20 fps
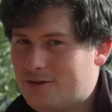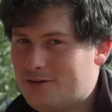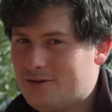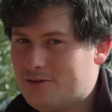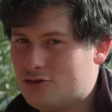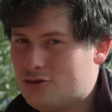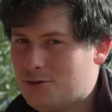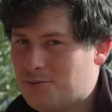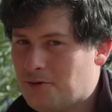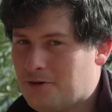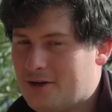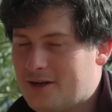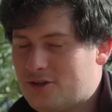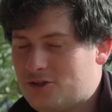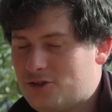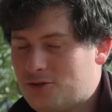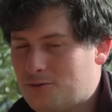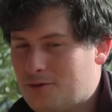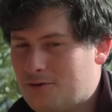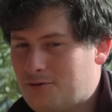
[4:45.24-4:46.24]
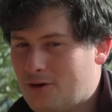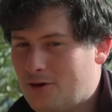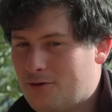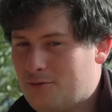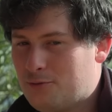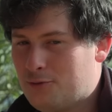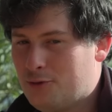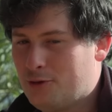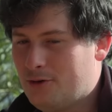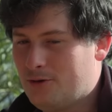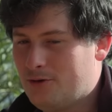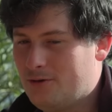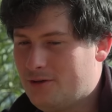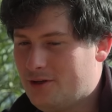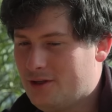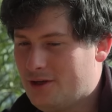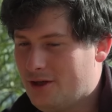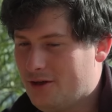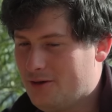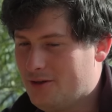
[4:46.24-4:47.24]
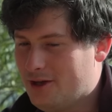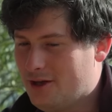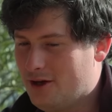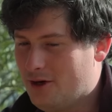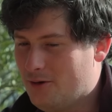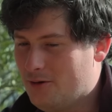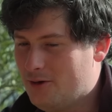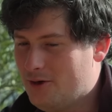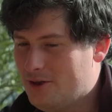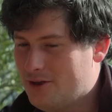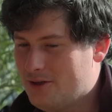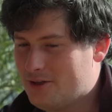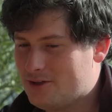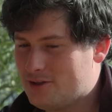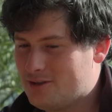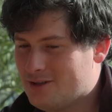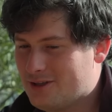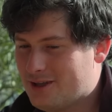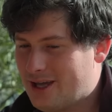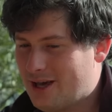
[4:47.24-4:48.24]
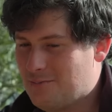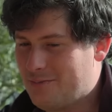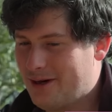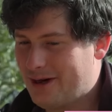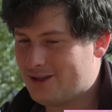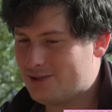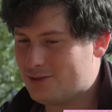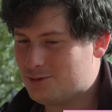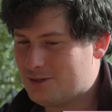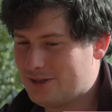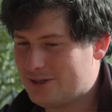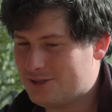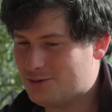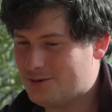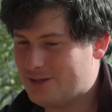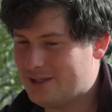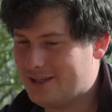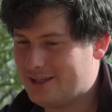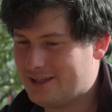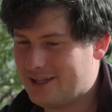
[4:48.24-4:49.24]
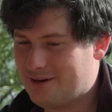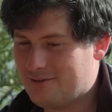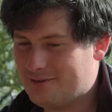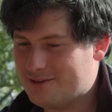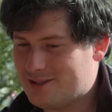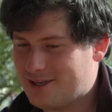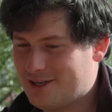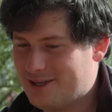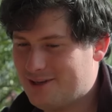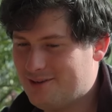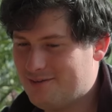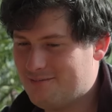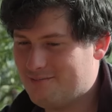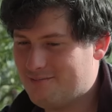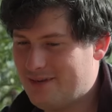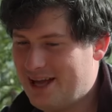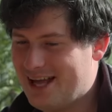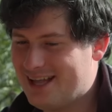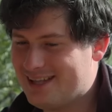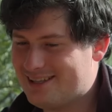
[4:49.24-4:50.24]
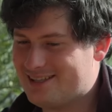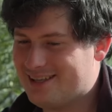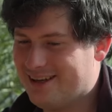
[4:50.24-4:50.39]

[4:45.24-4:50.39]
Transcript: and tribulation we've gone through, you know, the whole Campaign 2020, that was a mad